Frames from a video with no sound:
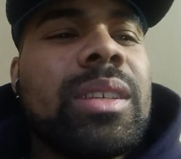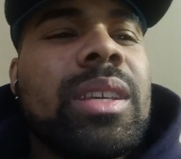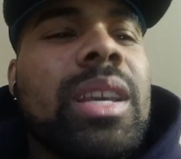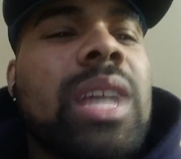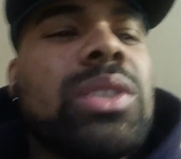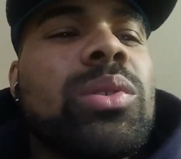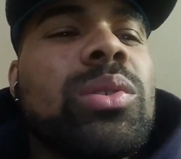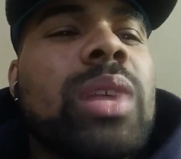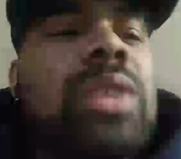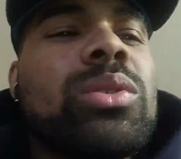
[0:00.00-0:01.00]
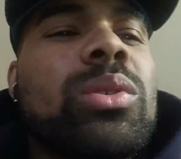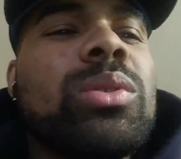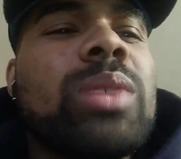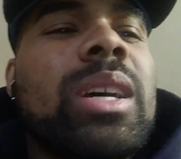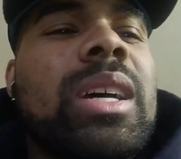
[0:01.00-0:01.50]
Yeah, I saw
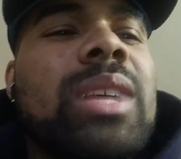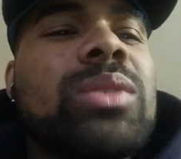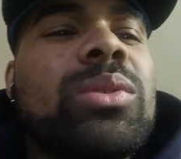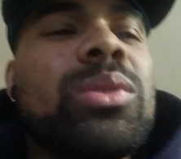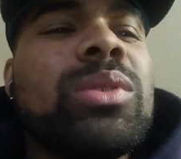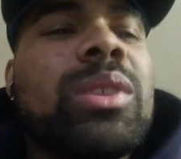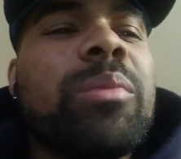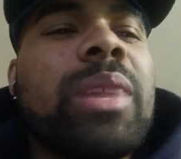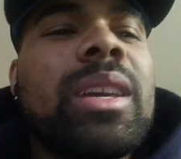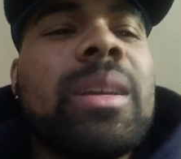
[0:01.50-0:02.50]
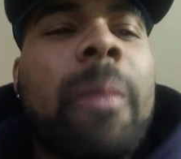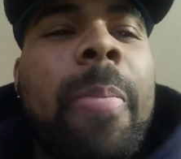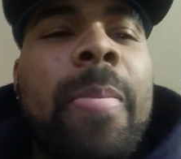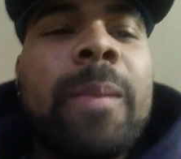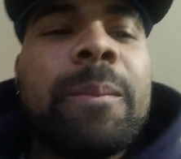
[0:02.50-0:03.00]
you, mate.
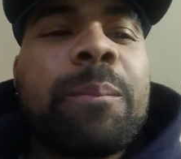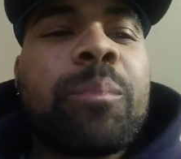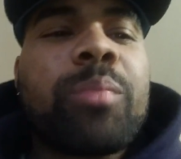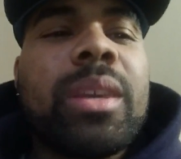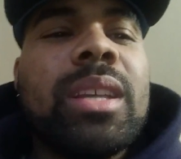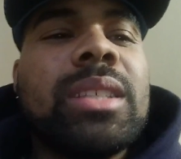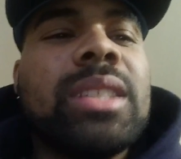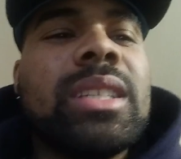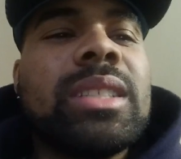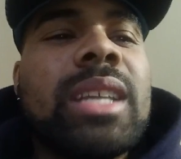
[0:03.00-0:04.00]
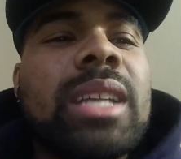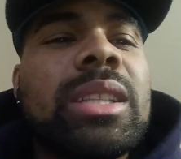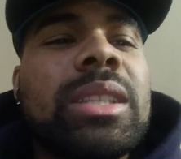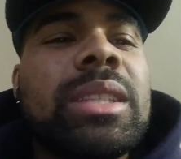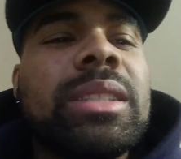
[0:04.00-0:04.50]
It just that
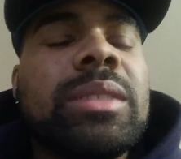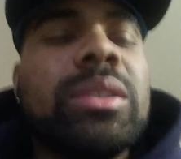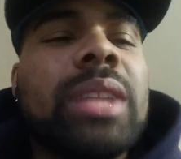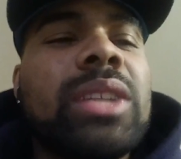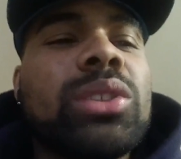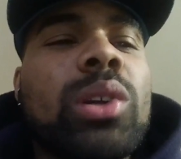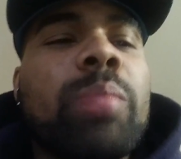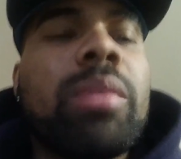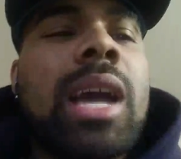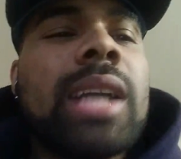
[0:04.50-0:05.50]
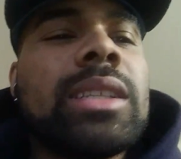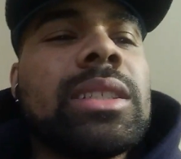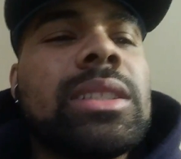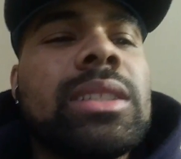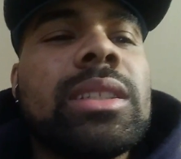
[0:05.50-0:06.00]
they started blocking
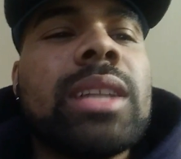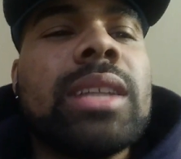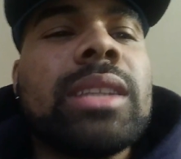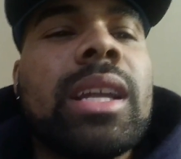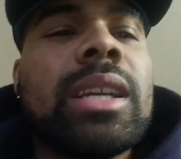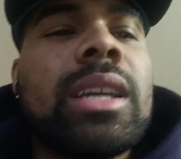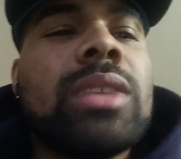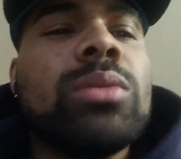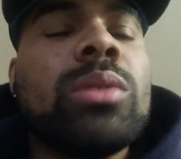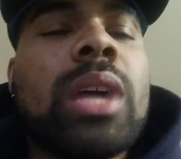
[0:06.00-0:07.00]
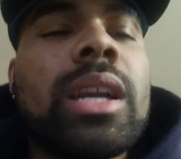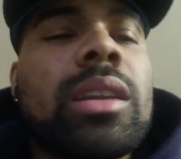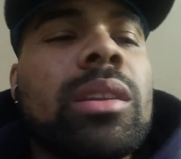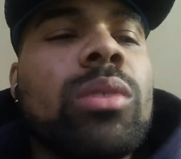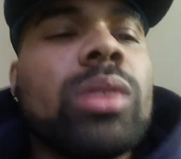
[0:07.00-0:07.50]
the shit like that. I guess, you know, I got
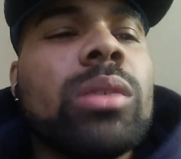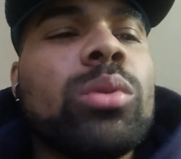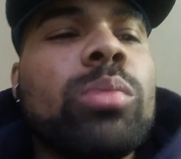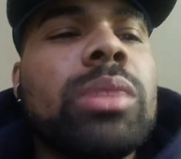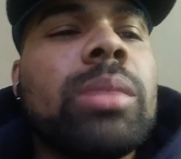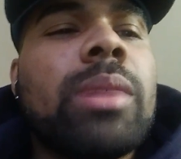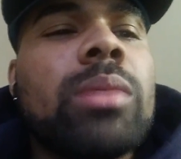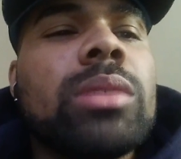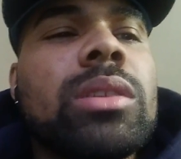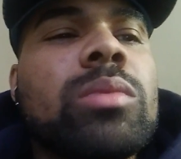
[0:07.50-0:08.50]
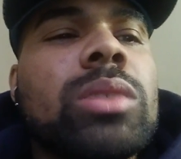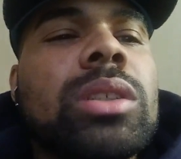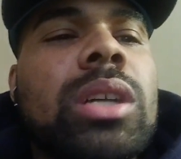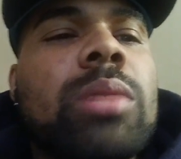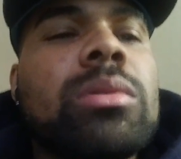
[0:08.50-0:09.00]
to learn a little bit about this when
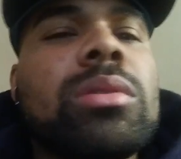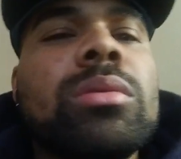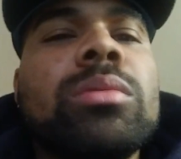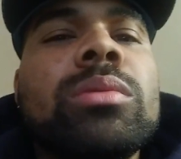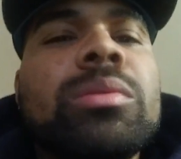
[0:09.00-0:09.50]
it comes to